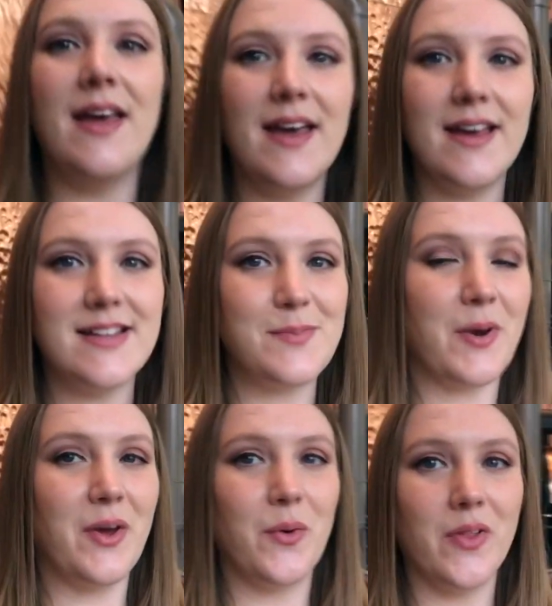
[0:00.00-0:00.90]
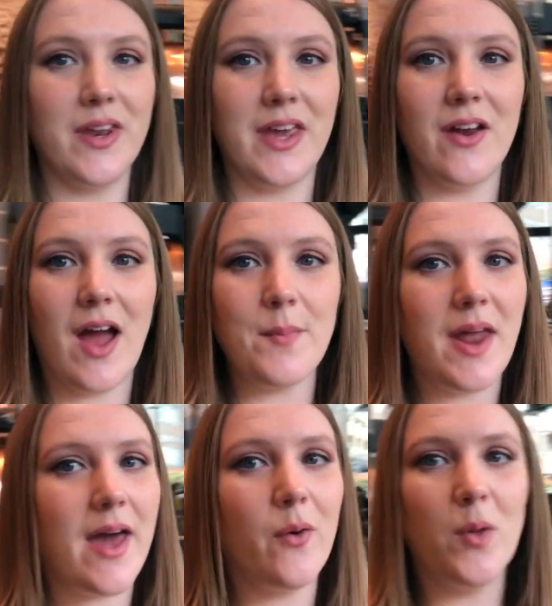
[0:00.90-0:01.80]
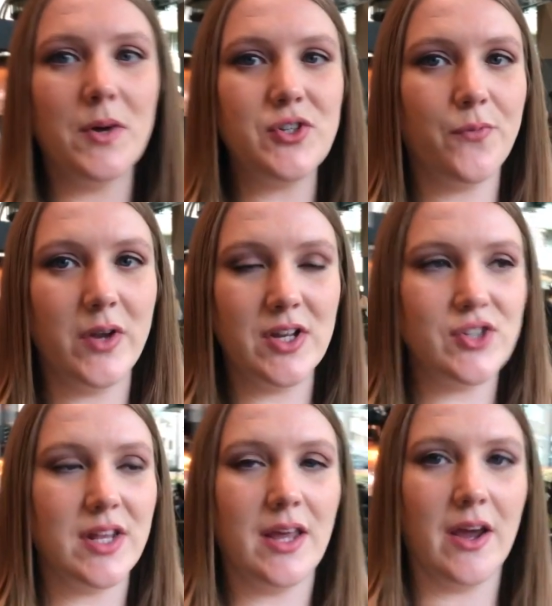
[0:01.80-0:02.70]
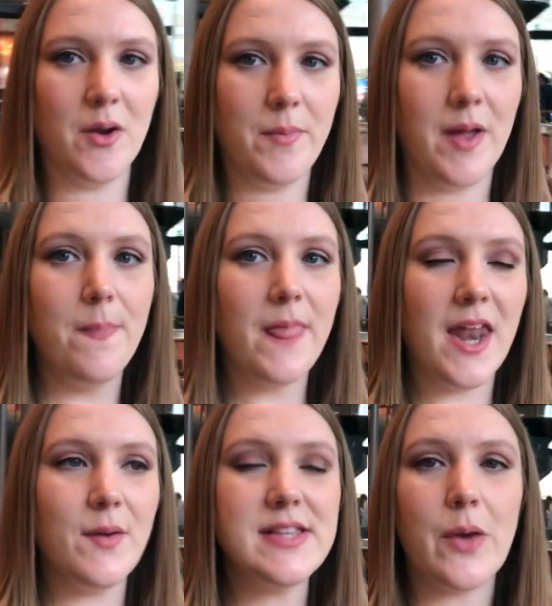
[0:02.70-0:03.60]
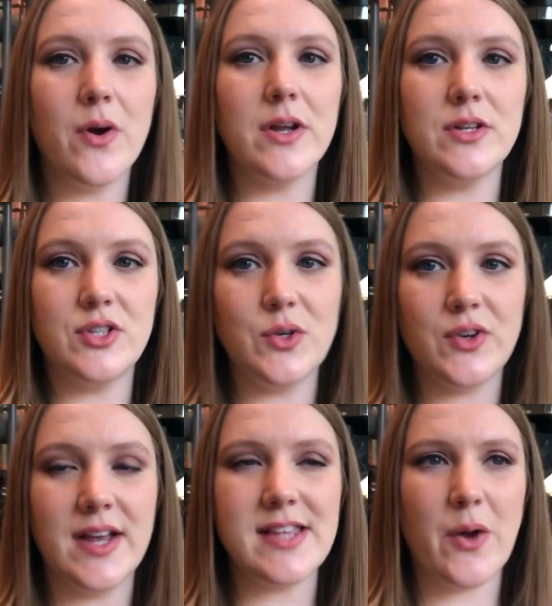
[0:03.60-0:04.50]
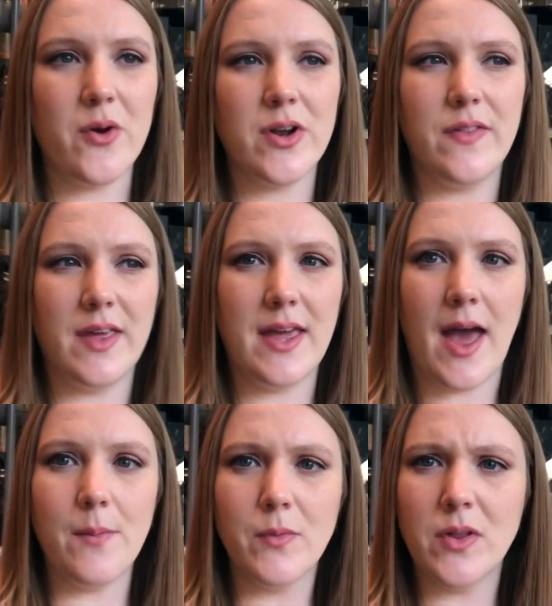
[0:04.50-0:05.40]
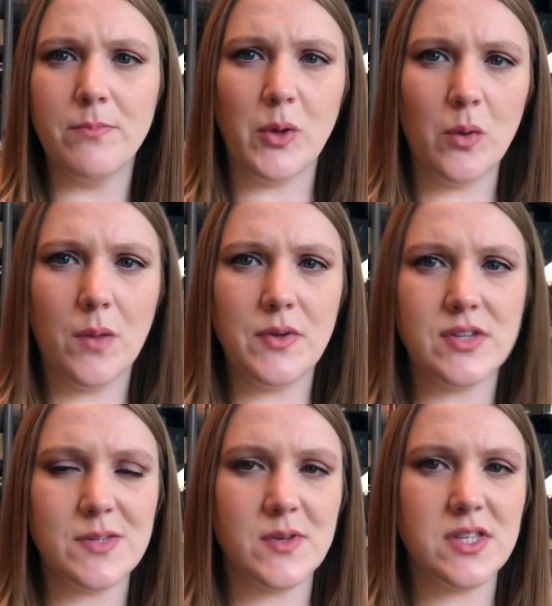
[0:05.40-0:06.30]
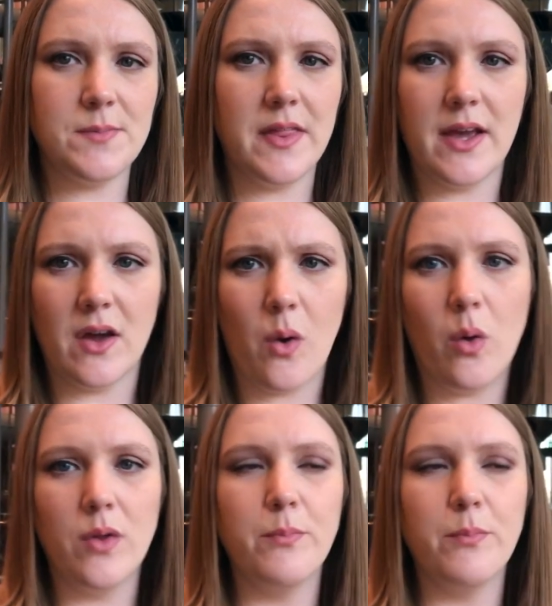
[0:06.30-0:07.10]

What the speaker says: it's pretty cool in here. I'm gonna add a whole bunch of footage in here, but anyways, I ordered 2 drinks. I ordered the Emerald Mule, which is supposed to be like a cold